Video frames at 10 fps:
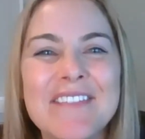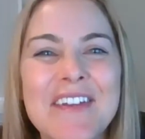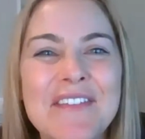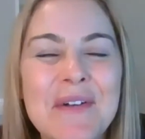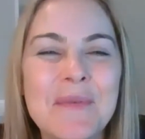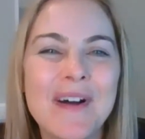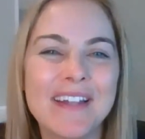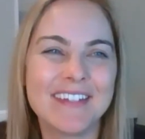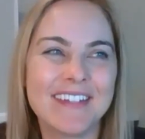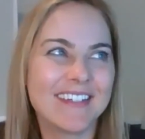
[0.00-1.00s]
you ever
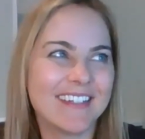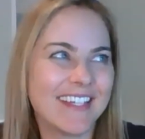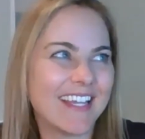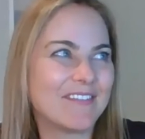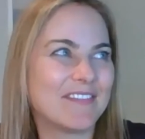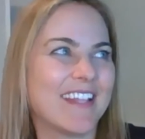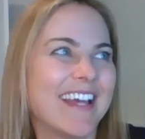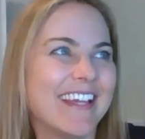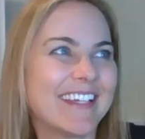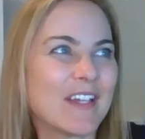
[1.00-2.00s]
wondered if
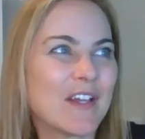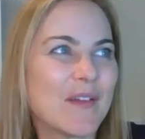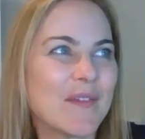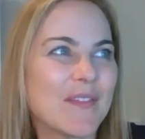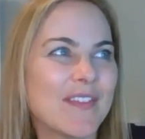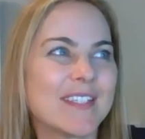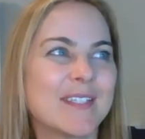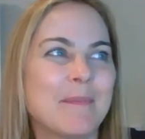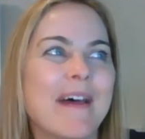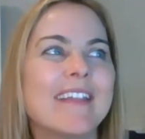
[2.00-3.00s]
like the
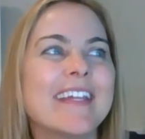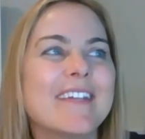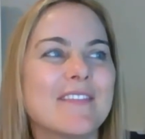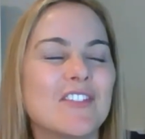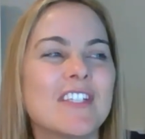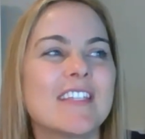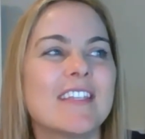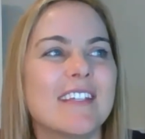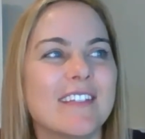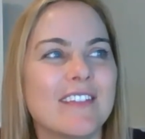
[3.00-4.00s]
spelling of just
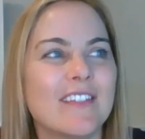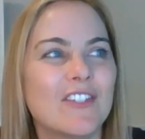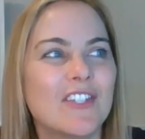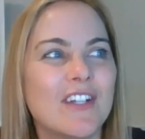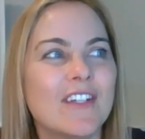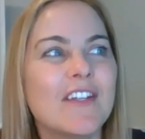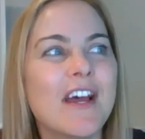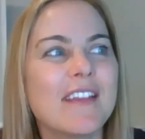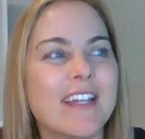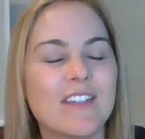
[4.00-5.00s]
the sheer, you know
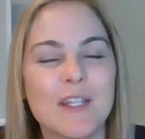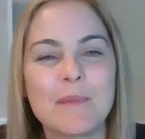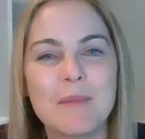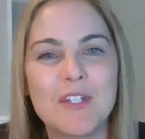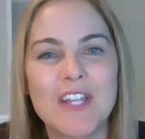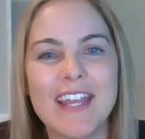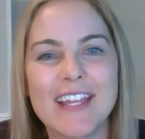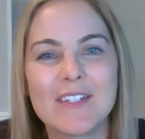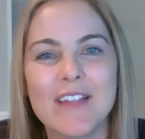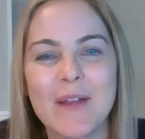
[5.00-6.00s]
how like sometimes you can't
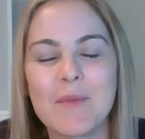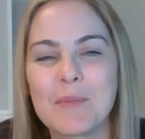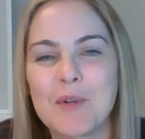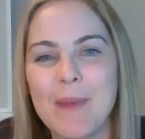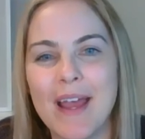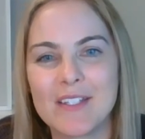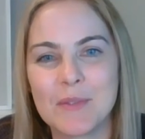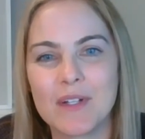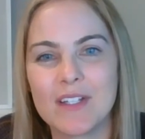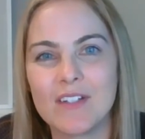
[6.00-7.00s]
handle like one more
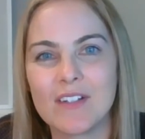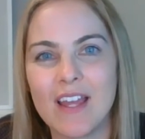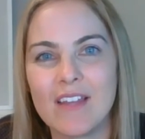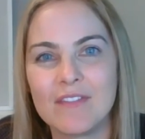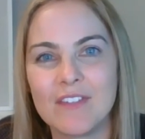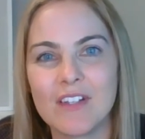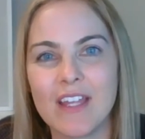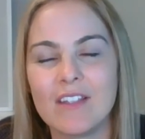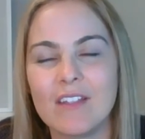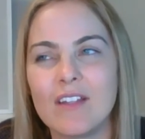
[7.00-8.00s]
password in your life? You're
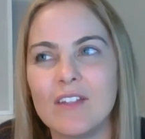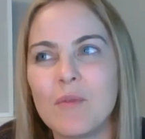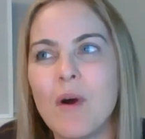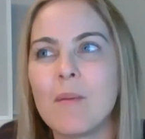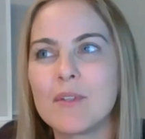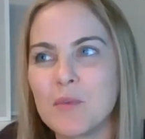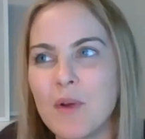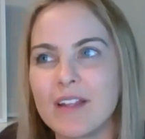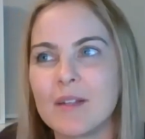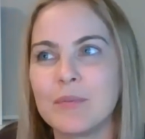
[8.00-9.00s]
like, you almost
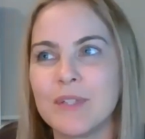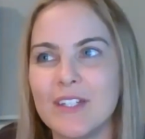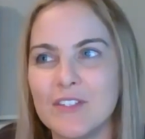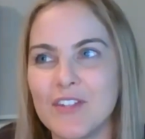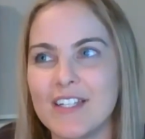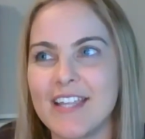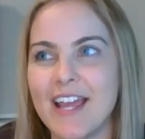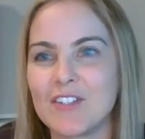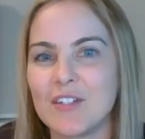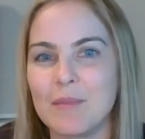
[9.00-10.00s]
want to complete a
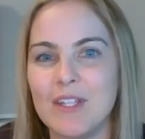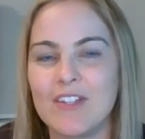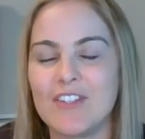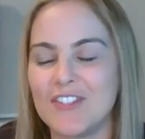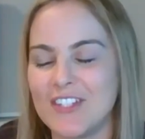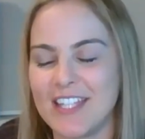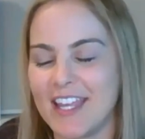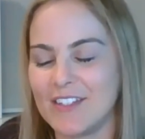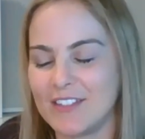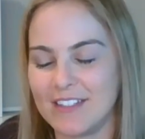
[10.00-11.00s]
transaction, but you just
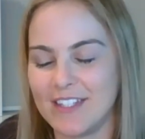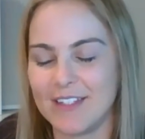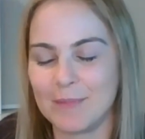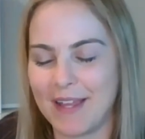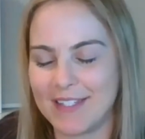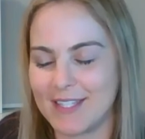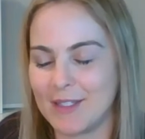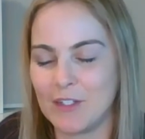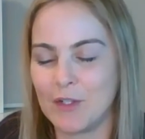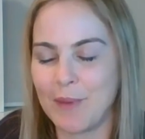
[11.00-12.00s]
can't get past the
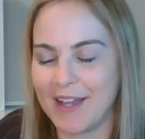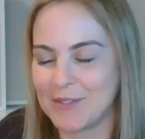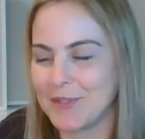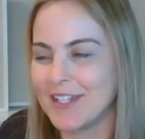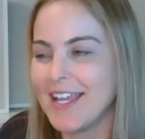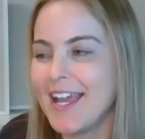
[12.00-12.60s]
new password.